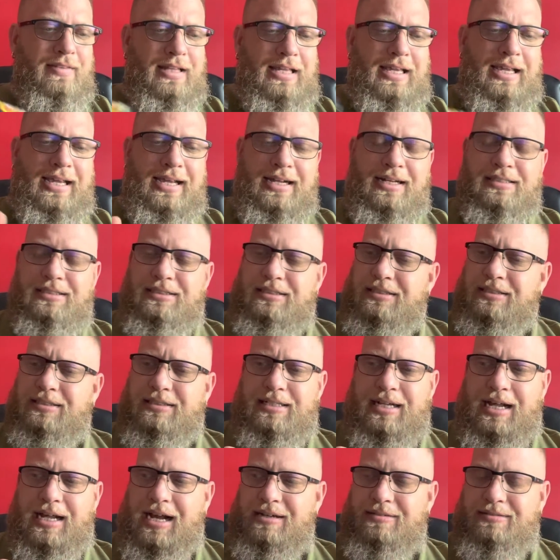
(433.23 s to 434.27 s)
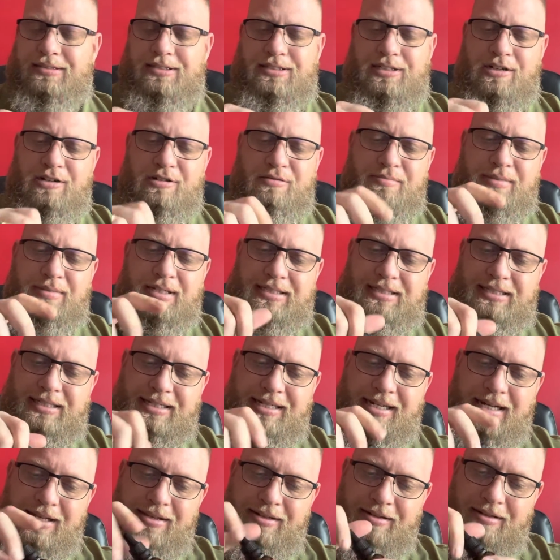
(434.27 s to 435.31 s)
And just how it's all mixed
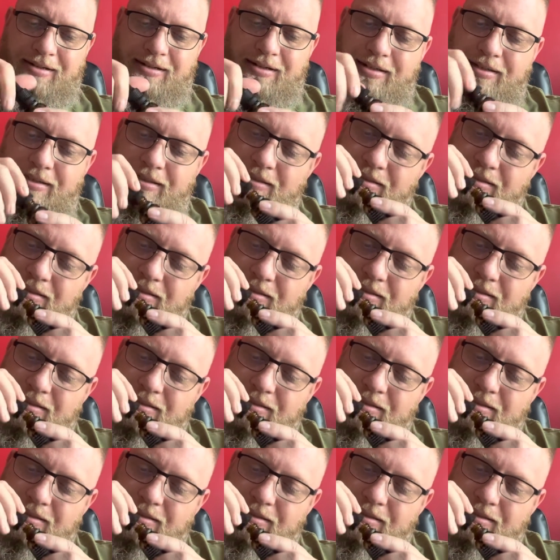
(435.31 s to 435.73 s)
together,